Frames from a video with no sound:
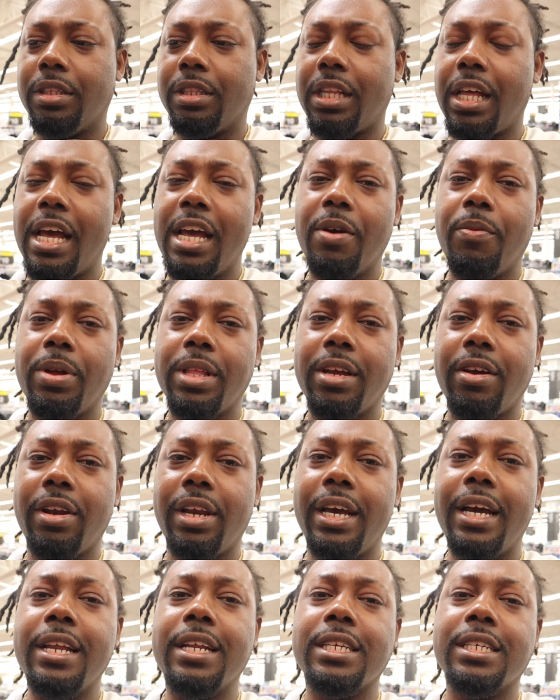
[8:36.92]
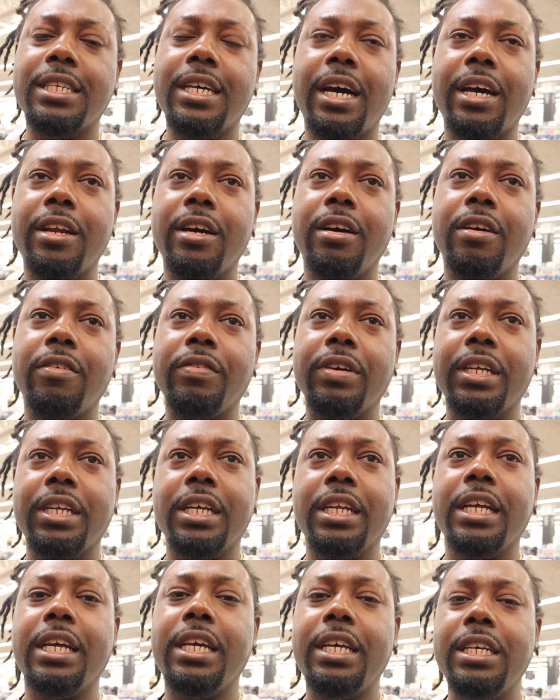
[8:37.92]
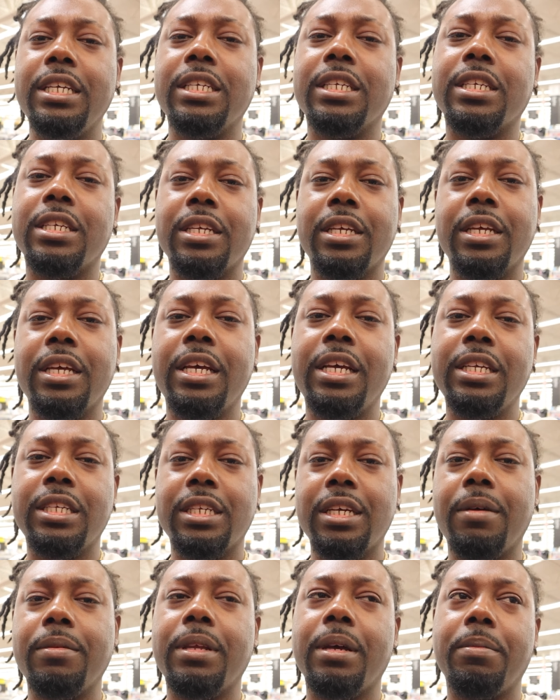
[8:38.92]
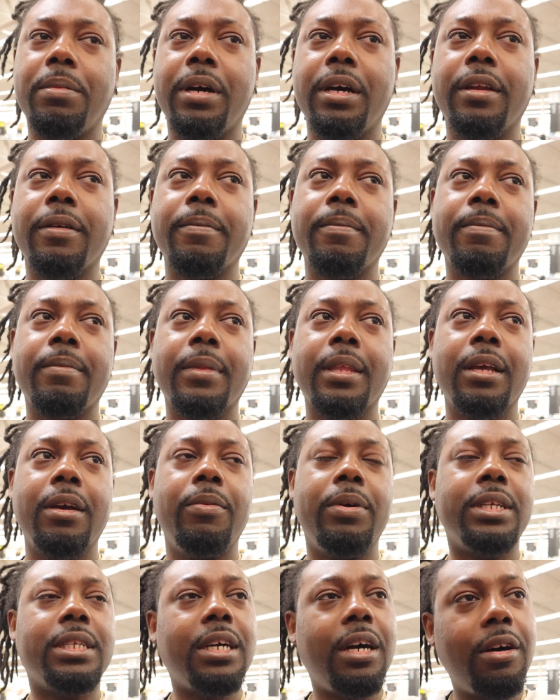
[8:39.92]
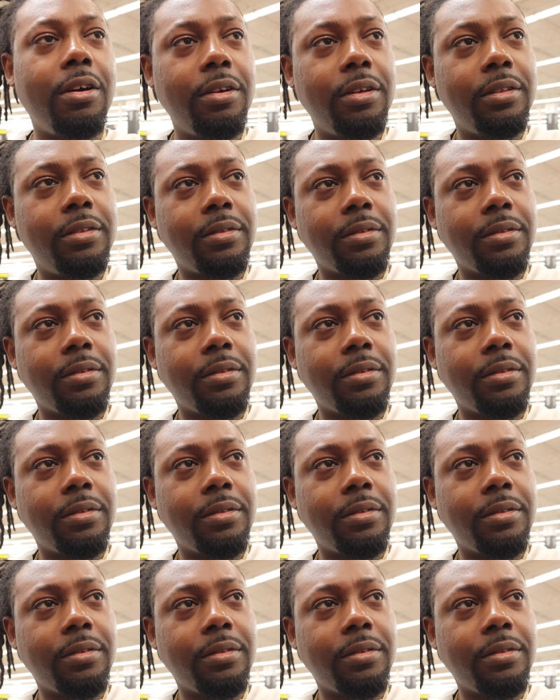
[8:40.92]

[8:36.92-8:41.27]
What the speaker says: thing what they're laying inside of and it heats up their body. What is it called?